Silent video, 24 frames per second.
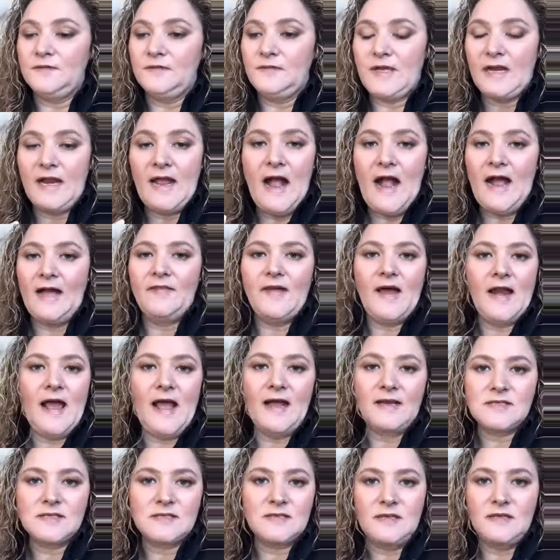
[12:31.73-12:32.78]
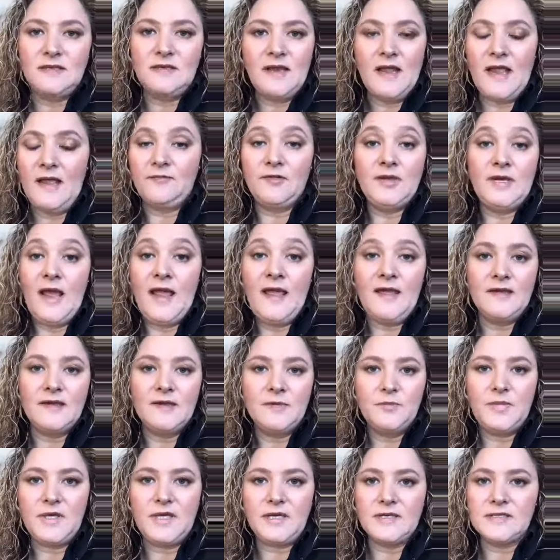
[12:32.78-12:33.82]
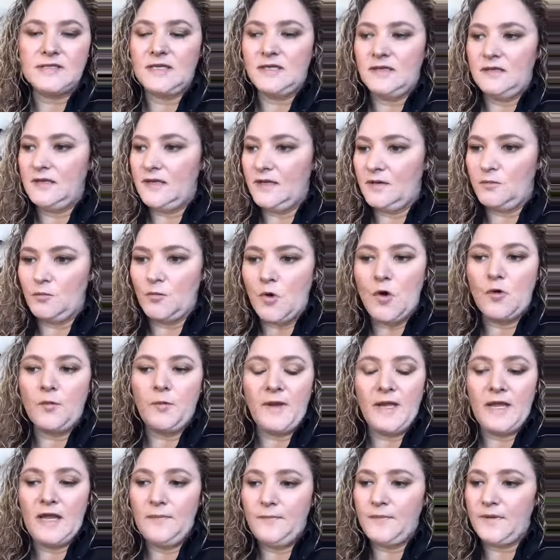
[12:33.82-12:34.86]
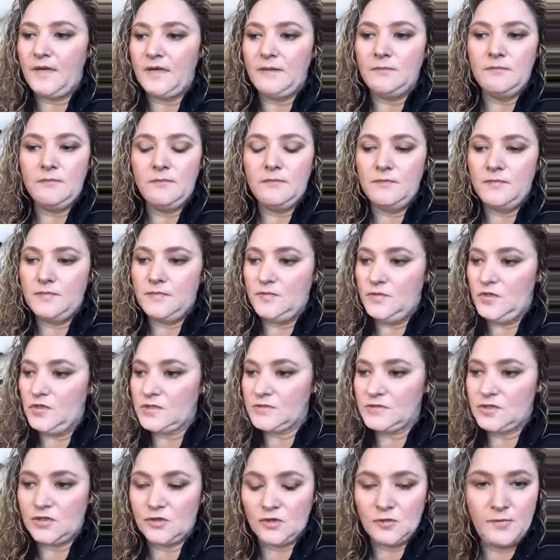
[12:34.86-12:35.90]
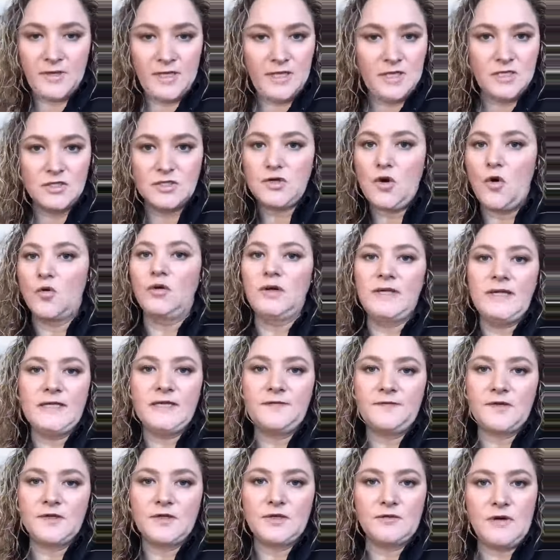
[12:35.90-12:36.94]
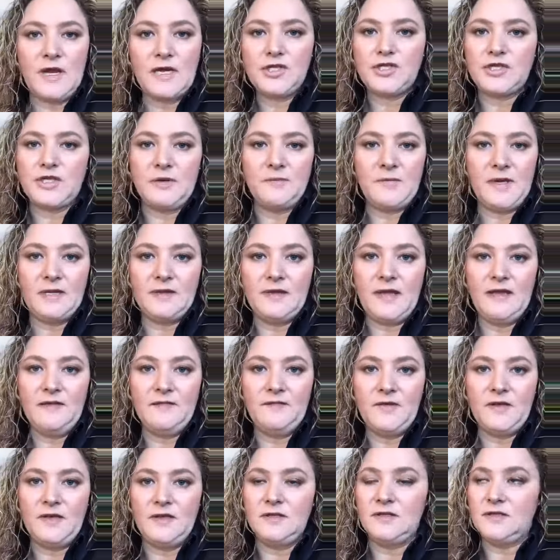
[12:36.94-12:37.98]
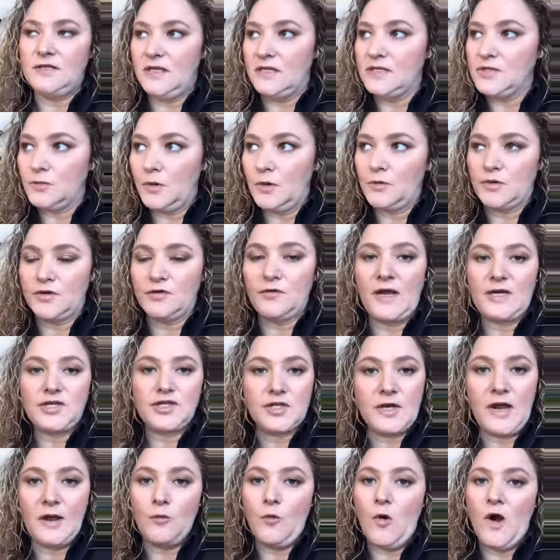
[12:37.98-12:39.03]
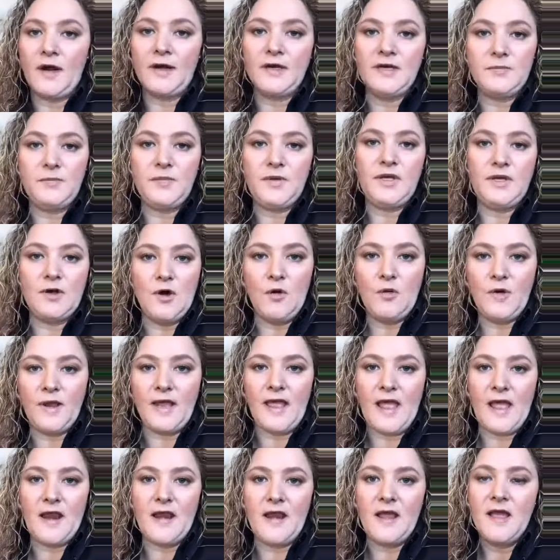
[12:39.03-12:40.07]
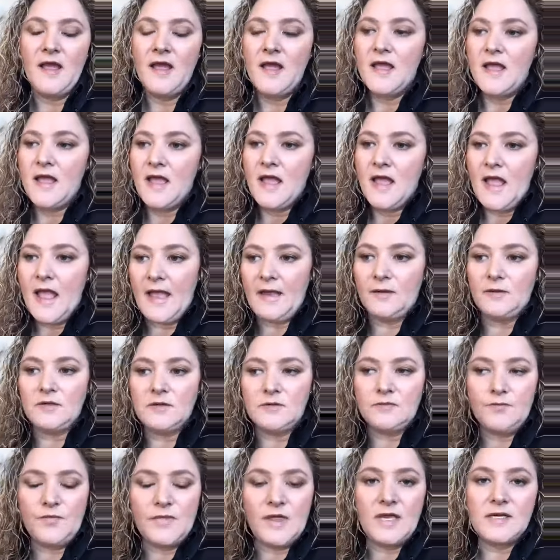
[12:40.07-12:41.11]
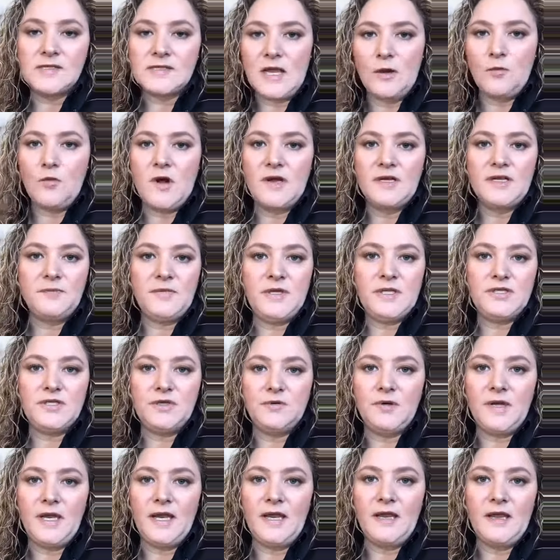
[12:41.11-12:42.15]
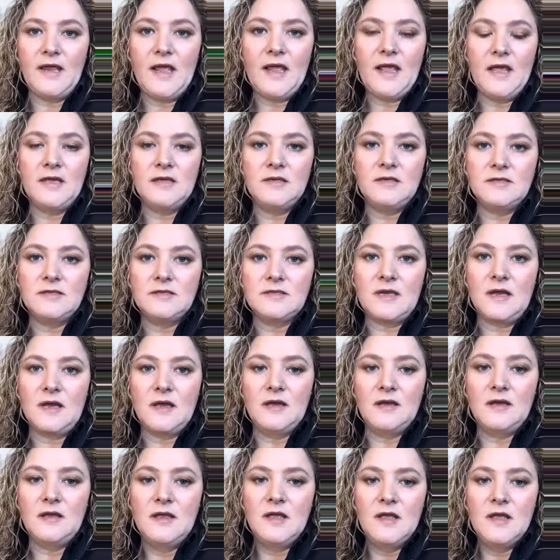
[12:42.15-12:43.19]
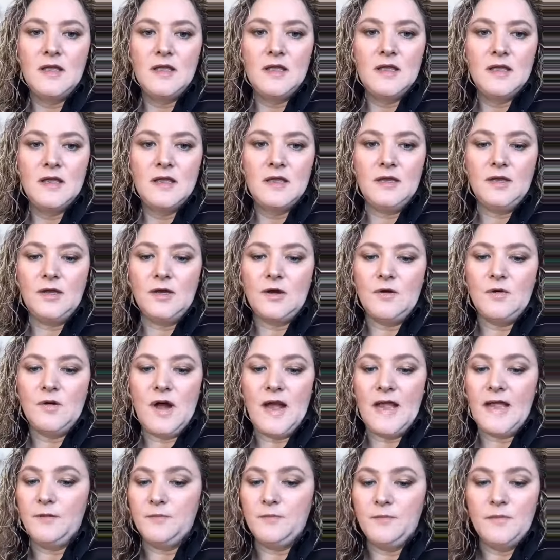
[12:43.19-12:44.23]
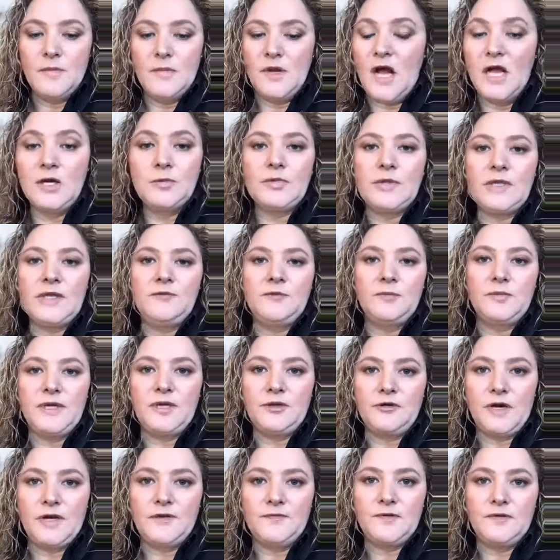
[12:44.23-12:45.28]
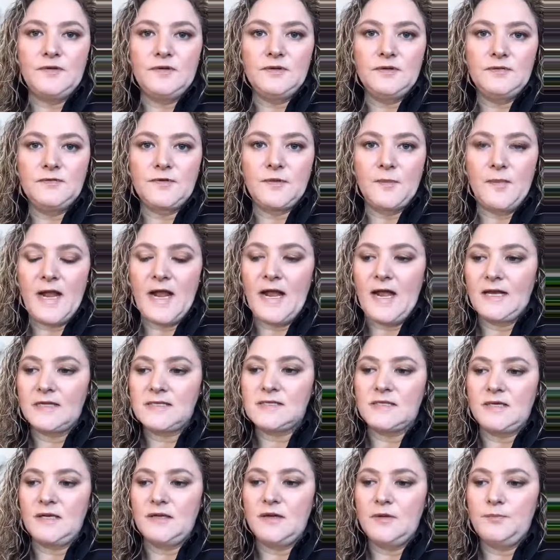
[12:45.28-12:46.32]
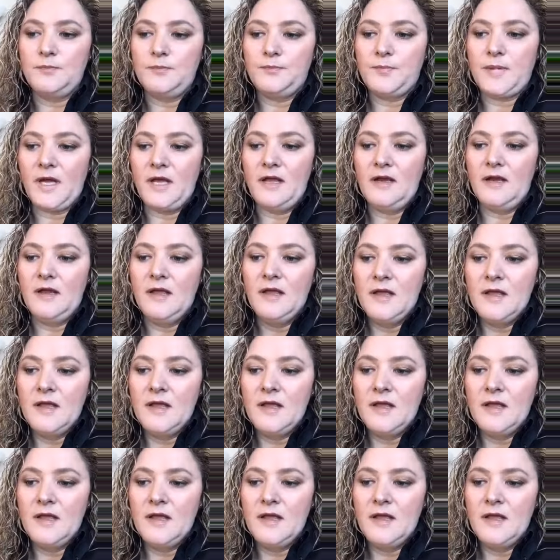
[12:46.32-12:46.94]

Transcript: that I had that accident every day because it woke me up and it just turned me in a totally different direction in my life, into a direction I wanted to be going in and things I wanted to be doing. And, you know, I am unbelievably grateful for my accident, but